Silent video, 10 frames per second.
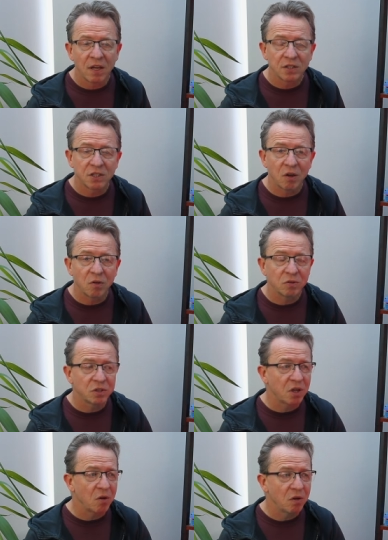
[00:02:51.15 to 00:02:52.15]
So
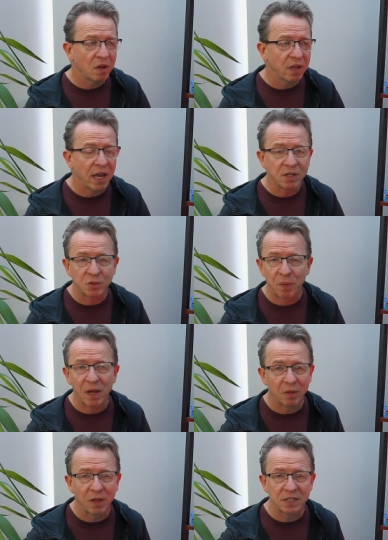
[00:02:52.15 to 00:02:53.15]
so kids
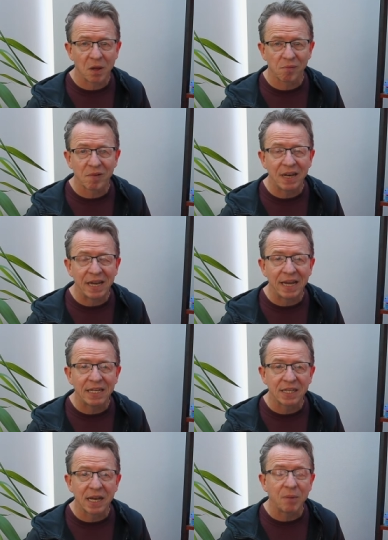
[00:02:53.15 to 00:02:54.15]
pick things up really
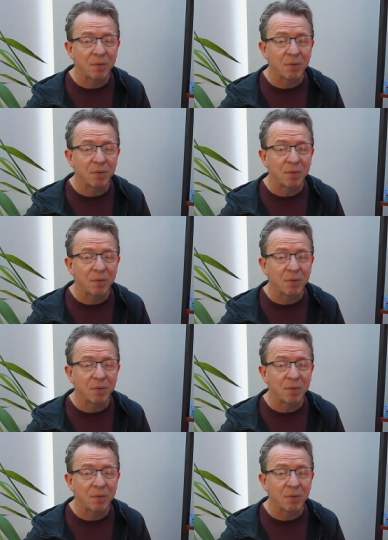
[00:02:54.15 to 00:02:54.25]
easily,